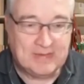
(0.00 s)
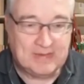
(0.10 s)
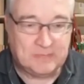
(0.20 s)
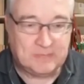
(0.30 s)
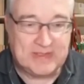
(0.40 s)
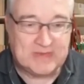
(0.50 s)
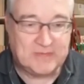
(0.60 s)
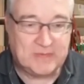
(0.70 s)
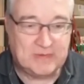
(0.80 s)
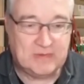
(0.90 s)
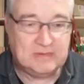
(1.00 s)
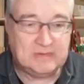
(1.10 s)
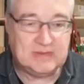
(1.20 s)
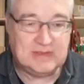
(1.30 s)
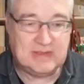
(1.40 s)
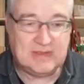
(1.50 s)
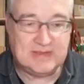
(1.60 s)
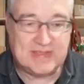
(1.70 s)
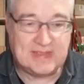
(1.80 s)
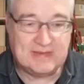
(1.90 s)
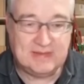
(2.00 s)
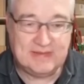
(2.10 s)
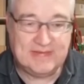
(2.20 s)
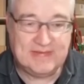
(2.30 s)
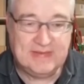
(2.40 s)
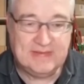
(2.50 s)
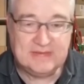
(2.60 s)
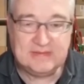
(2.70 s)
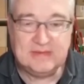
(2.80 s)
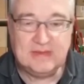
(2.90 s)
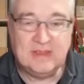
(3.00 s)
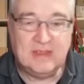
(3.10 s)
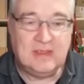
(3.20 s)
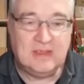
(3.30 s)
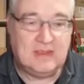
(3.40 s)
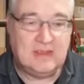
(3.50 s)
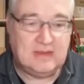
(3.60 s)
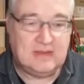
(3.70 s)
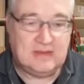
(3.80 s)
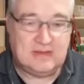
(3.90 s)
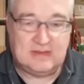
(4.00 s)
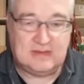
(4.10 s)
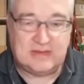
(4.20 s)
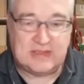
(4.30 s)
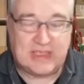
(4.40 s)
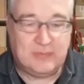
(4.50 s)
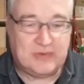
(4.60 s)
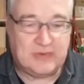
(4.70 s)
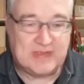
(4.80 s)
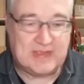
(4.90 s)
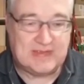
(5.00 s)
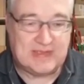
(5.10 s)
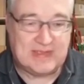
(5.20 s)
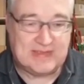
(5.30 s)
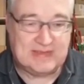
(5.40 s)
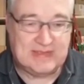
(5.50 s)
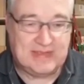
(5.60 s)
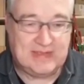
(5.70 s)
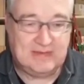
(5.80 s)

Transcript: It waits for a signal that either a child process has died